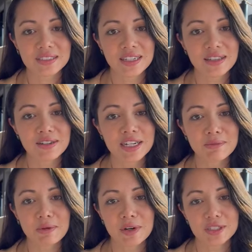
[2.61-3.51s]
Taylor and
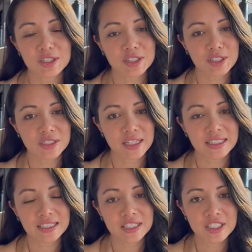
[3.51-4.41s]
I'm a registered
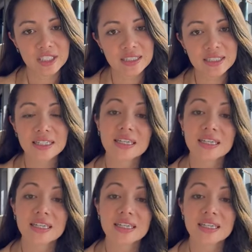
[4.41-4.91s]
dietitian.